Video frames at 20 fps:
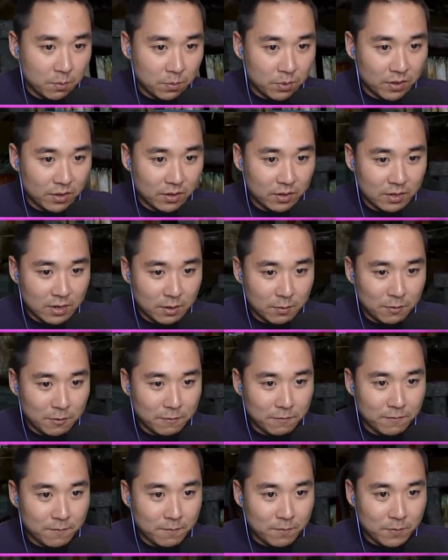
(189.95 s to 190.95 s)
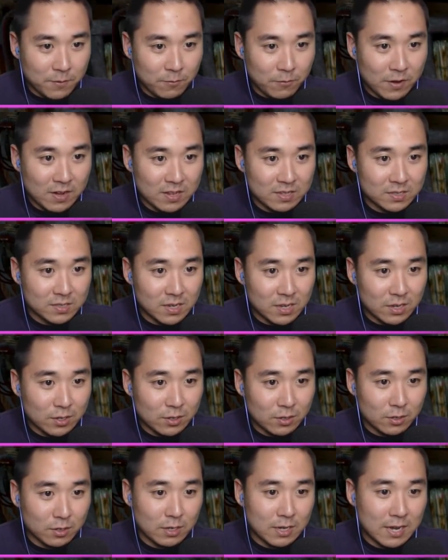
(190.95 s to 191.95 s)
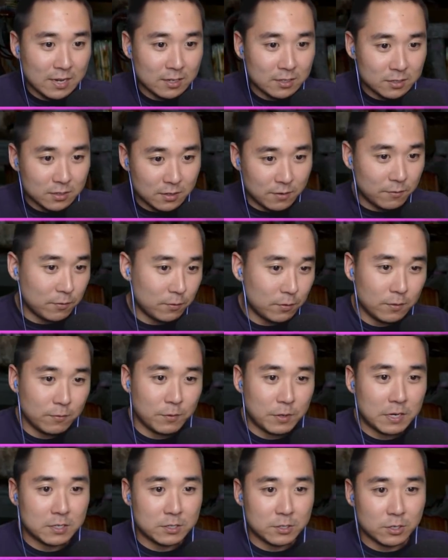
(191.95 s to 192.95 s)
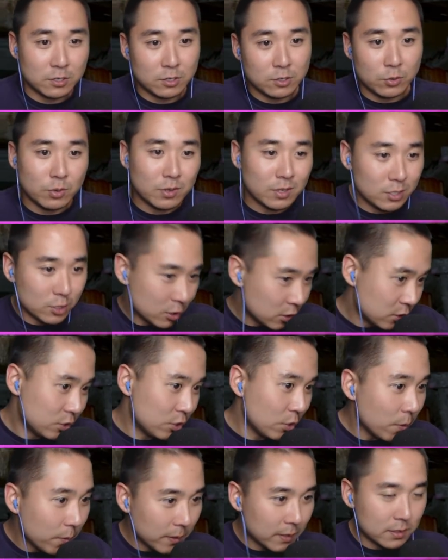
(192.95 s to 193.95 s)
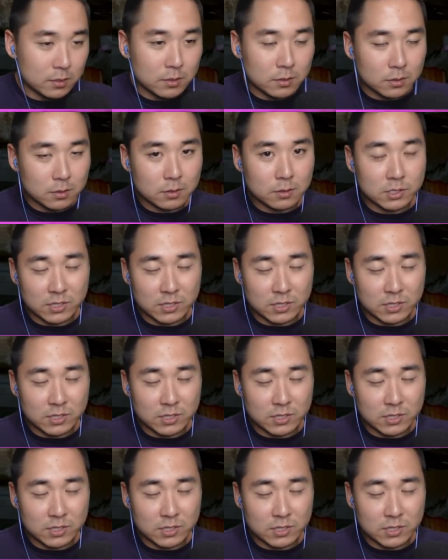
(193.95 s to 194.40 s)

but Nightmare Freddy's like, guys, if you guys are gonna do it, just do it.